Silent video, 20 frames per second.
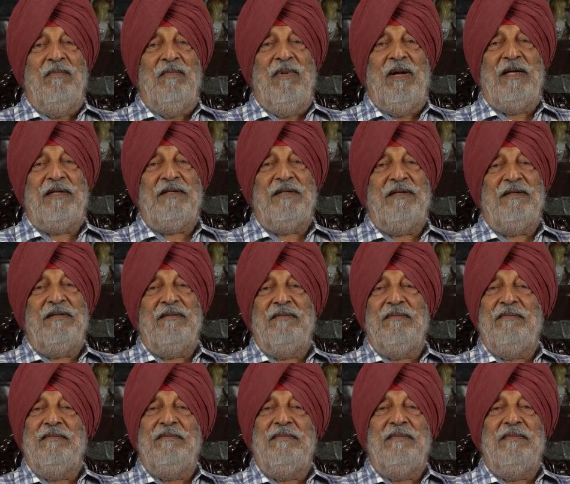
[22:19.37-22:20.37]
But
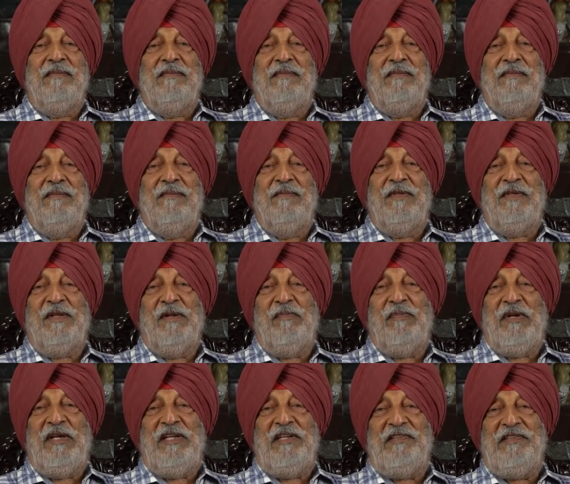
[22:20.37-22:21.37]
with
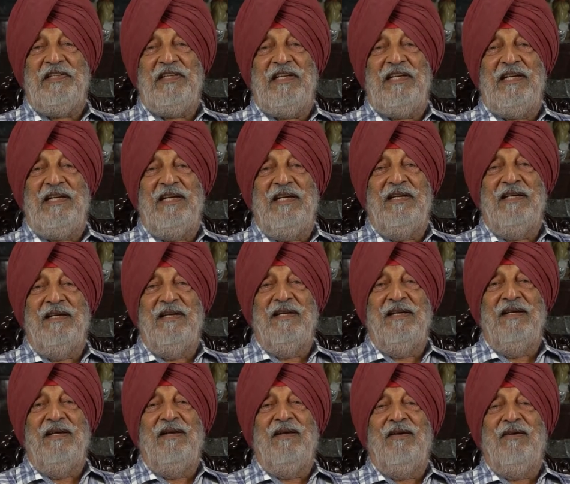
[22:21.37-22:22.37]
a breezy,
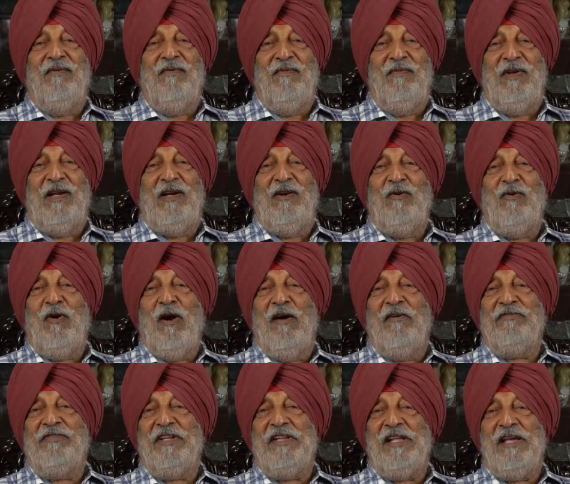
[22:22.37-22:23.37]
we look
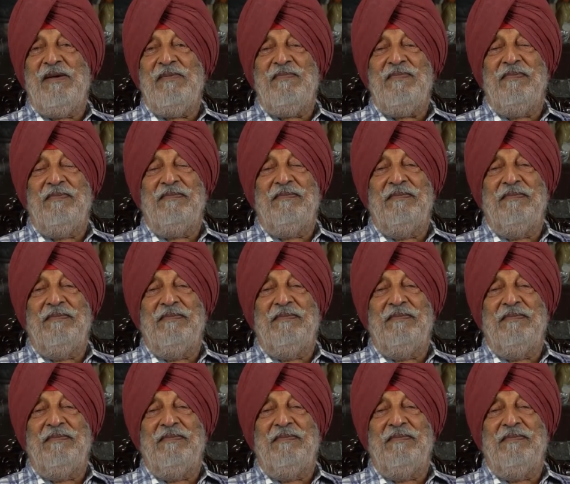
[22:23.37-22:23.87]
after them